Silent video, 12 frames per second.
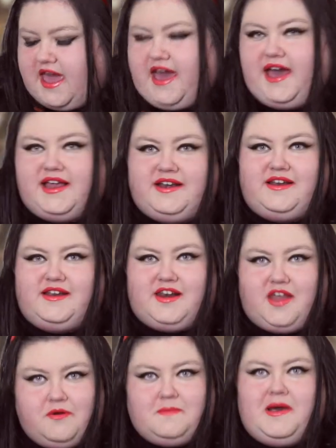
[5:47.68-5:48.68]
And
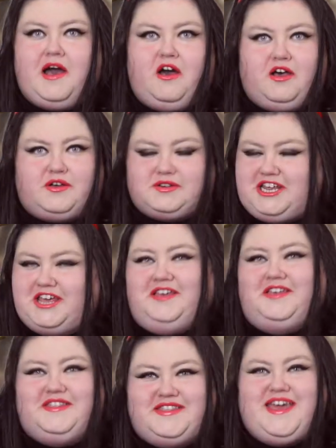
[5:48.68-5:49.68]
lo and behold,
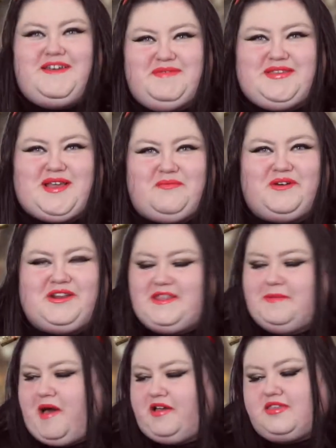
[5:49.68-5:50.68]
they've sent one in
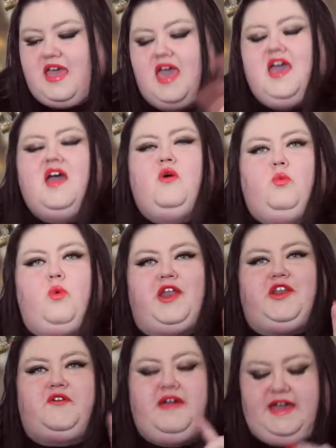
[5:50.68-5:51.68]
the box.
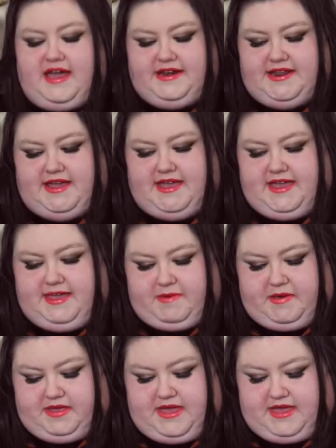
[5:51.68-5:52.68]
What a great idea,
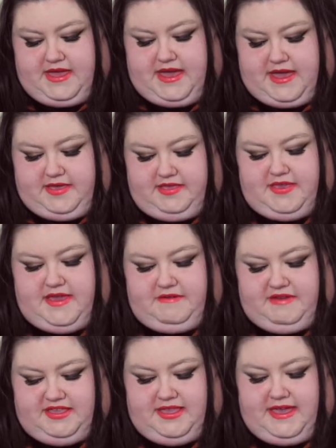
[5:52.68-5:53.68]
Geekgear.
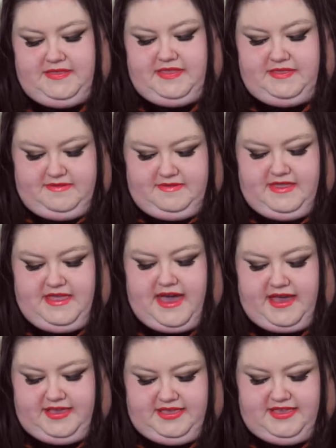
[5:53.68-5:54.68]
Seriously.
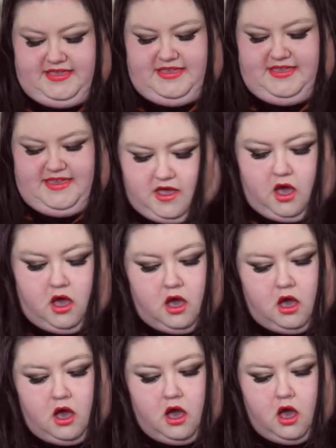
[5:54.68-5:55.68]
Yes.
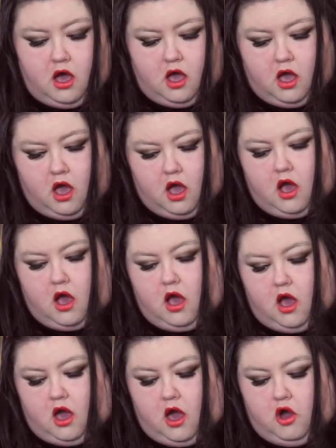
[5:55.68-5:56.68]
Oh,
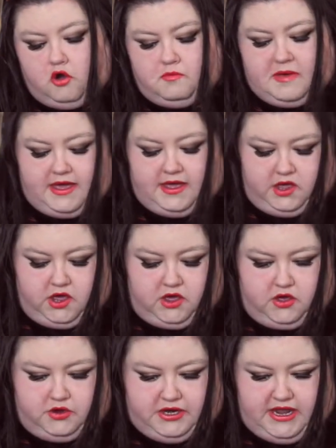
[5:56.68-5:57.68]
oh my
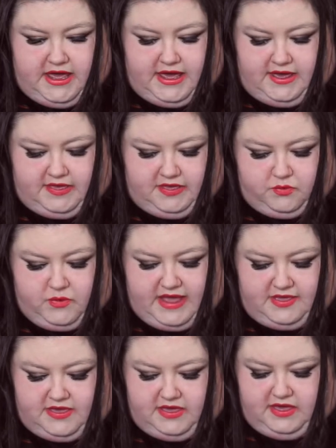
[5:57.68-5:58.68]
goodness.
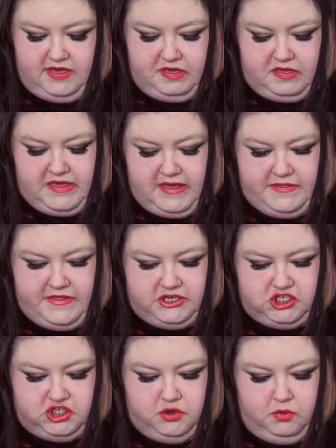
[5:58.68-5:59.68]
Wait till you see the
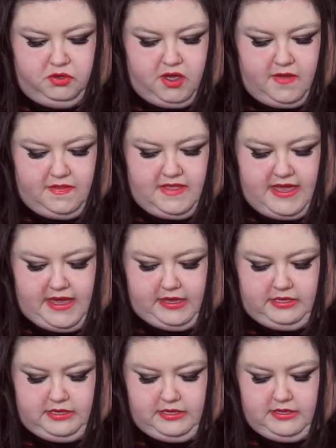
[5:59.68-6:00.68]
jewels on
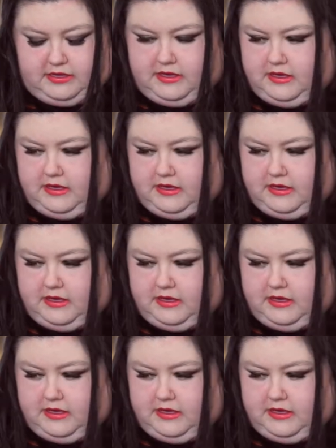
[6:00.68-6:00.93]
this.